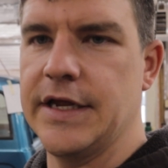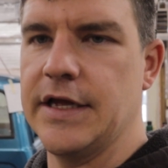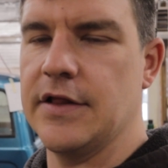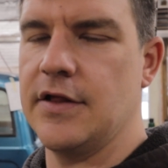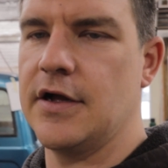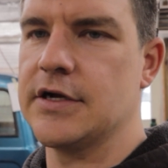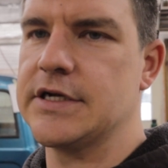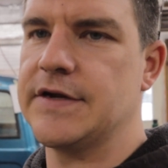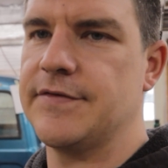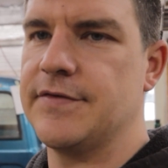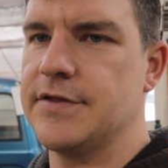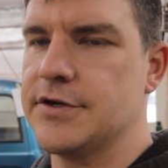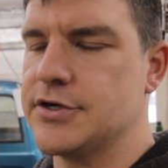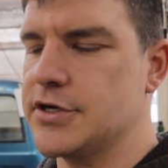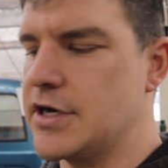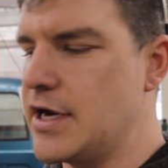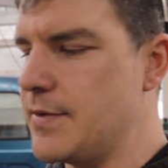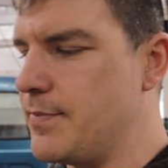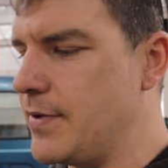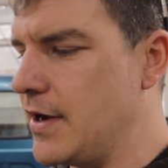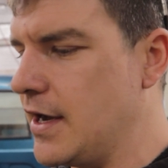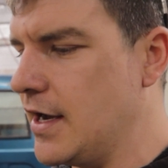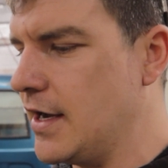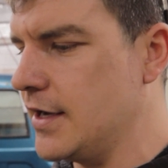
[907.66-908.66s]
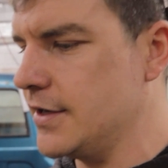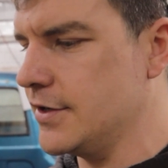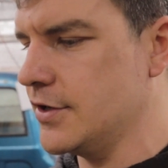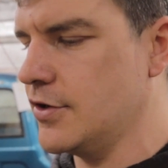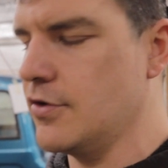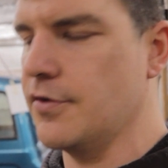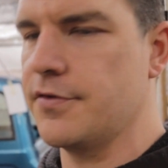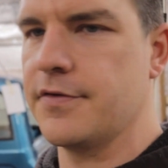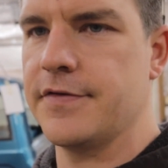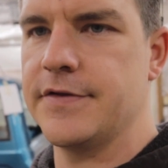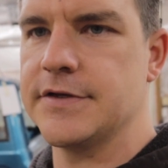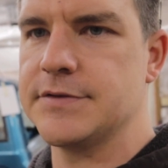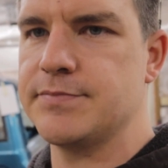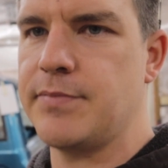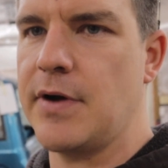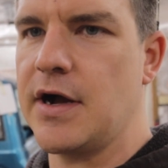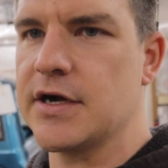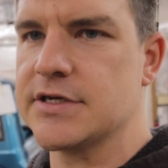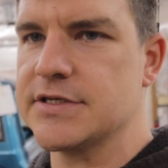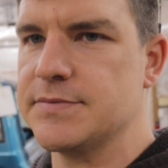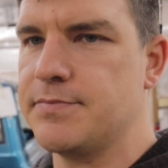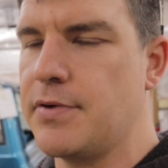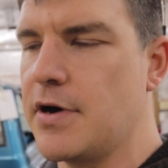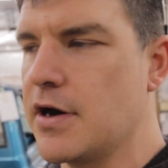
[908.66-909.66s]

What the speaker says: to get locked off in the tripod, go through this box of